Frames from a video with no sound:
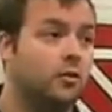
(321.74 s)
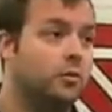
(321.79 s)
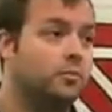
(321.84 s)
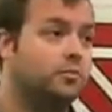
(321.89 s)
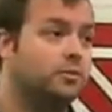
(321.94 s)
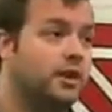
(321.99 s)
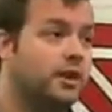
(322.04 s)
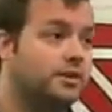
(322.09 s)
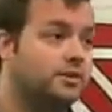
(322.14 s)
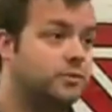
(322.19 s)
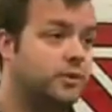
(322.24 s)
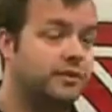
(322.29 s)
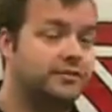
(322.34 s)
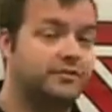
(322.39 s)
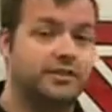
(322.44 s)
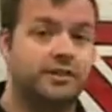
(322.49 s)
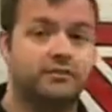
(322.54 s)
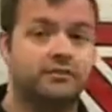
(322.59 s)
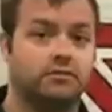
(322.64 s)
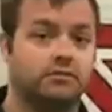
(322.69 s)
we're blessed. We have
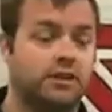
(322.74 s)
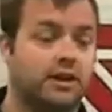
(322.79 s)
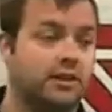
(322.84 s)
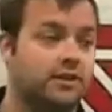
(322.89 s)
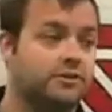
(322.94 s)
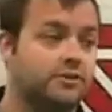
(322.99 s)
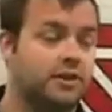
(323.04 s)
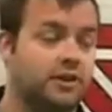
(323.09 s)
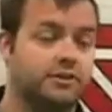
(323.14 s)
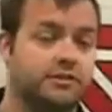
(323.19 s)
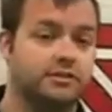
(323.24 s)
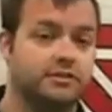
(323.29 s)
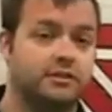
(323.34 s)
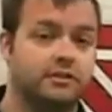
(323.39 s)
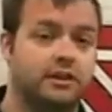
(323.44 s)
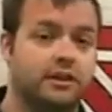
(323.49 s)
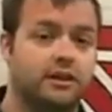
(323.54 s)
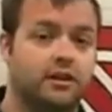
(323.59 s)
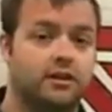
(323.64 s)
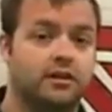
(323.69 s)
several ladder trucks
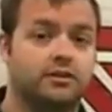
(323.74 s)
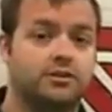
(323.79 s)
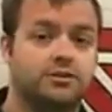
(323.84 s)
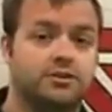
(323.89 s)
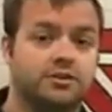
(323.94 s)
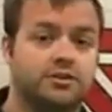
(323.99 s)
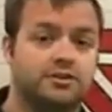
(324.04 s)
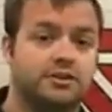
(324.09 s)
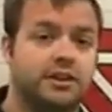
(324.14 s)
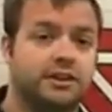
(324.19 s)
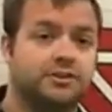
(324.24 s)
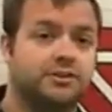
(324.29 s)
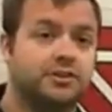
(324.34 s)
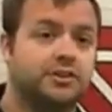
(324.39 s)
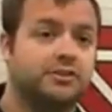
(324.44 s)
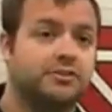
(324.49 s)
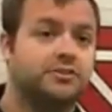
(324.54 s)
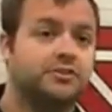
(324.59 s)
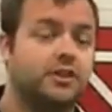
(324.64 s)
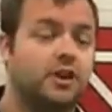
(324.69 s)
in, in our
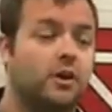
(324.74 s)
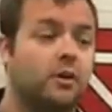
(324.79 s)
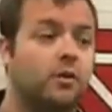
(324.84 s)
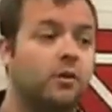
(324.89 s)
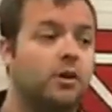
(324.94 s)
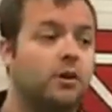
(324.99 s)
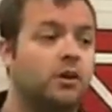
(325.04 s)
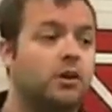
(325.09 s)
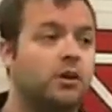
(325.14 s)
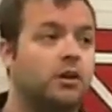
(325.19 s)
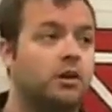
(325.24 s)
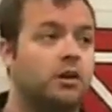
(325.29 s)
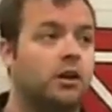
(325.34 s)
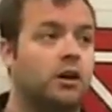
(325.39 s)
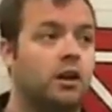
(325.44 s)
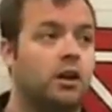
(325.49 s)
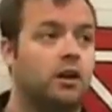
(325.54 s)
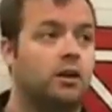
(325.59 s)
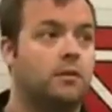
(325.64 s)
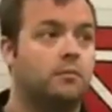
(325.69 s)
jurisdiction, so
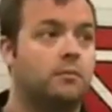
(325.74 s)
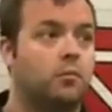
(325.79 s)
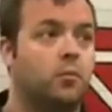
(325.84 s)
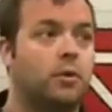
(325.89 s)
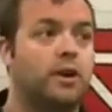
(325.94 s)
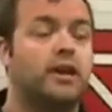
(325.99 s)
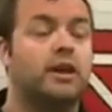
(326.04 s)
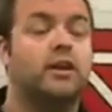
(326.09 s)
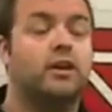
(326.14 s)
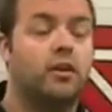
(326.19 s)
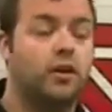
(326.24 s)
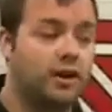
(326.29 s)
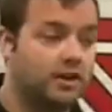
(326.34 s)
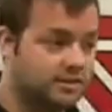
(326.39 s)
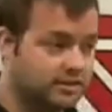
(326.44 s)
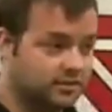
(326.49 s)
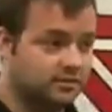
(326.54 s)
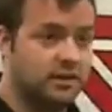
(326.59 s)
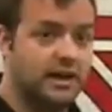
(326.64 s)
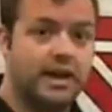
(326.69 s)
um, we can
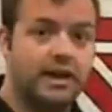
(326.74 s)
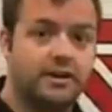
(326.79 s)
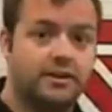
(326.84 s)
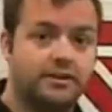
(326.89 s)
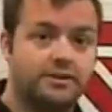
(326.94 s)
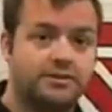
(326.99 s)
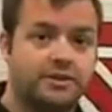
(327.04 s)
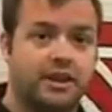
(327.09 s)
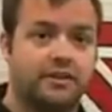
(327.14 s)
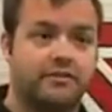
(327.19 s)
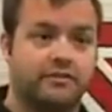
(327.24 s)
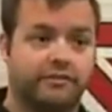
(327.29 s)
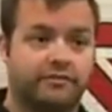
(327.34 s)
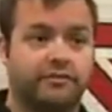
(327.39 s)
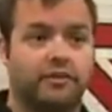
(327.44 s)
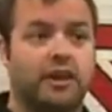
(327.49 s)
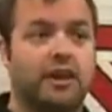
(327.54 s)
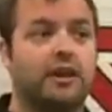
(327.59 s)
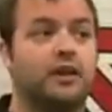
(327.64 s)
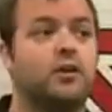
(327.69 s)
cross the ladders, have a
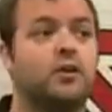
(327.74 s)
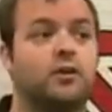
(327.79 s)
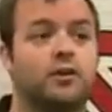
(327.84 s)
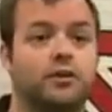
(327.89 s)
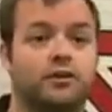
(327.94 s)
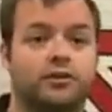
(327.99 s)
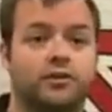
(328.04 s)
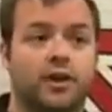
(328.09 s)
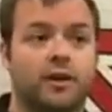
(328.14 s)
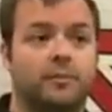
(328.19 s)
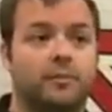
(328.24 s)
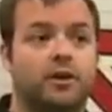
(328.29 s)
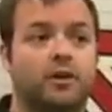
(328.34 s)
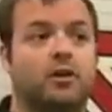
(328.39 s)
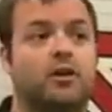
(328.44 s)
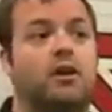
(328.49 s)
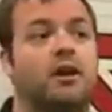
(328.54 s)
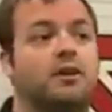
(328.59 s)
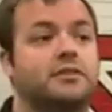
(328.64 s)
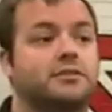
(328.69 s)
flag going draping
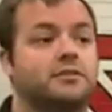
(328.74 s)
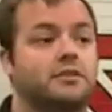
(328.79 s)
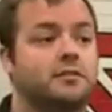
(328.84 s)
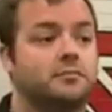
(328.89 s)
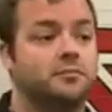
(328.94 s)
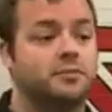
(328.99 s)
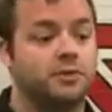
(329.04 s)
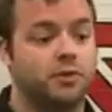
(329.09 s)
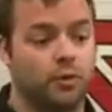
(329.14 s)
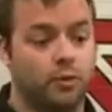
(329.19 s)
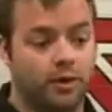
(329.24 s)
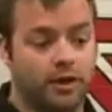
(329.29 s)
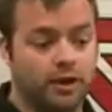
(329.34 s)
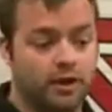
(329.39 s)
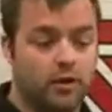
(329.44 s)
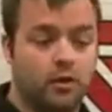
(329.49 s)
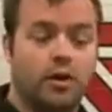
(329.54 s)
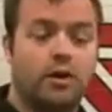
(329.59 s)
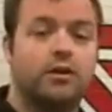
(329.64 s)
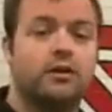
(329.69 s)
across them, so we
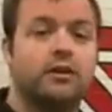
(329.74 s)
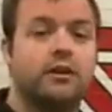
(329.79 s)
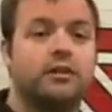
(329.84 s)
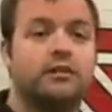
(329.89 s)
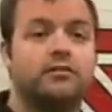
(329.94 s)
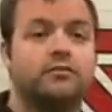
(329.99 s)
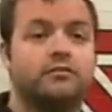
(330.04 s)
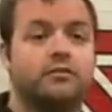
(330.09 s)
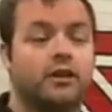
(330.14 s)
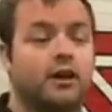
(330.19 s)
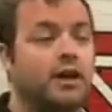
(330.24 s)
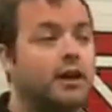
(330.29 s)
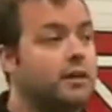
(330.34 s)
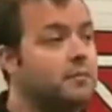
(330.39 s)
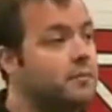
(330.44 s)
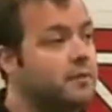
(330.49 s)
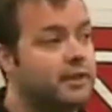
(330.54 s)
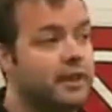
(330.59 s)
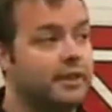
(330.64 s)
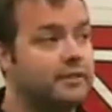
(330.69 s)
can go underneath the flag.
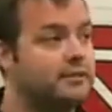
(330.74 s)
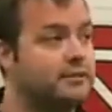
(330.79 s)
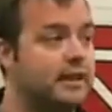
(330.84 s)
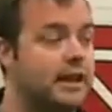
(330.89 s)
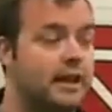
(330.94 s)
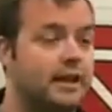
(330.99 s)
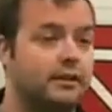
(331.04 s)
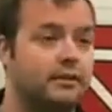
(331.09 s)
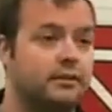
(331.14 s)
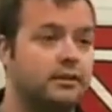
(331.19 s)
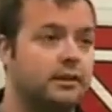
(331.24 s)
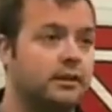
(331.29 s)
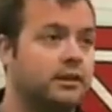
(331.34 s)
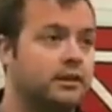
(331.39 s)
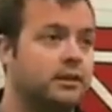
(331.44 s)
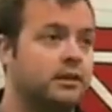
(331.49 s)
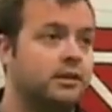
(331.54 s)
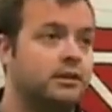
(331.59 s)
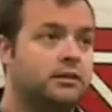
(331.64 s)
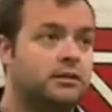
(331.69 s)
But that's not
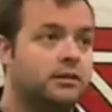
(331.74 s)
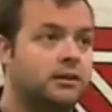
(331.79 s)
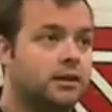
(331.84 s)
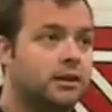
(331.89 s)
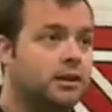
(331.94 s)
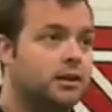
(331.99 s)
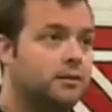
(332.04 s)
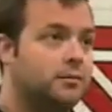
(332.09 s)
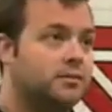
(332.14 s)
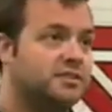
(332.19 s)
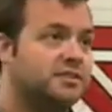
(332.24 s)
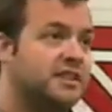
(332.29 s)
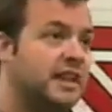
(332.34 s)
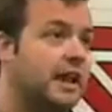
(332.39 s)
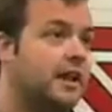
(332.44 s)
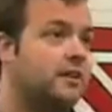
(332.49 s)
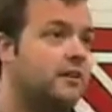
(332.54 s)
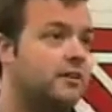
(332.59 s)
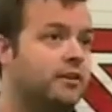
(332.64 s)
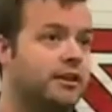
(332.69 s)
um, a
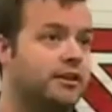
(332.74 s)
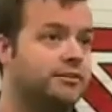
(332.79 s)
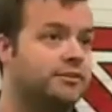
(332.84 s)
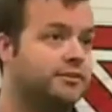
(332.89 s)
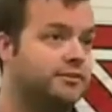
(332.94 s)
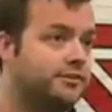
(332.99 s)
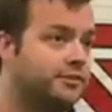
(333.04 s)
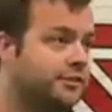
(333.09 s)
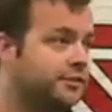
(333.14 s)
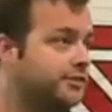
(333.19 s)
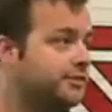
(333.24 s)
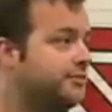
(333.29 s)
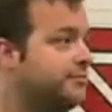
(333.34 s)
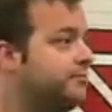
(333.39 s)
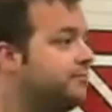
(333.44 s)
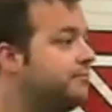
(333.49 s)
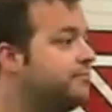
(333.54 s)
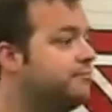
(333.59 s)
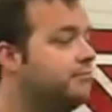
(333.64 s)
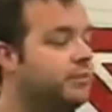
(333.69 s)
standard. It's just
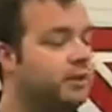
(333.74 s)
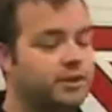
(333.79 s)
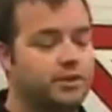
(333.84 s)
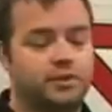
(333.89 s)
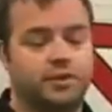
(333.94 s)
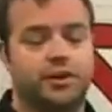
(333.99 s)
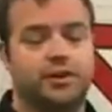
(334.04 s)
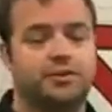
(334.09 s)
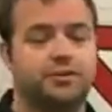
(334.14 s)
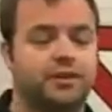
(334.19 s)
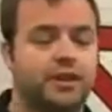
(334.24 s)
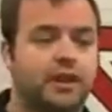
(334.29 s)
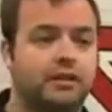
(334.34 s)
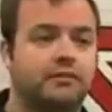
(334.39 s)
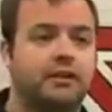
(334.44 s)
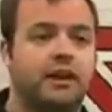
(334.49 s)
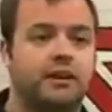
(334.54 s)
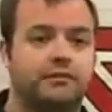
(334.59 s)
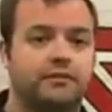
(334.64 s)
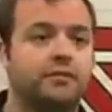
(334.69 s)
a tradition that a
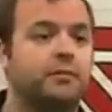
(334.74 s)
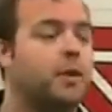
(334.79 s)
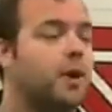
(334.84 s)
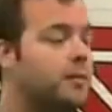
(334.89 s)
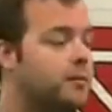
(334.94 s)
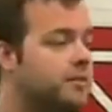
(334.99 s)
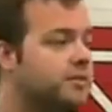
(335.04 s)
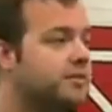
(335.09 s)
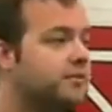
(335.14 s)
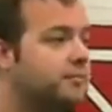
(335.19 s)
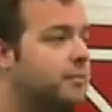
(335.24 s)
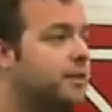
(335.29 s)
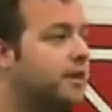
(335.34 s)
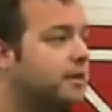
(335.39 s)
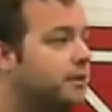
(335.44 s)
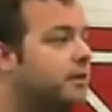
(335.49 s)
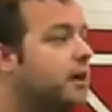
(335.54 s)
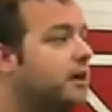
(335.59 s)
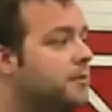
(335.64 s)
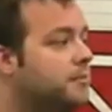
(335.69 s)
lot of departments have
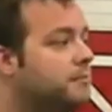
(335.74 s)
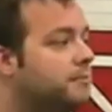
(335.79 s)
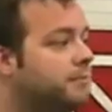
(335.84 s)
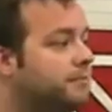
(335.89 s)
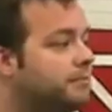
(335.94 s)
picked up.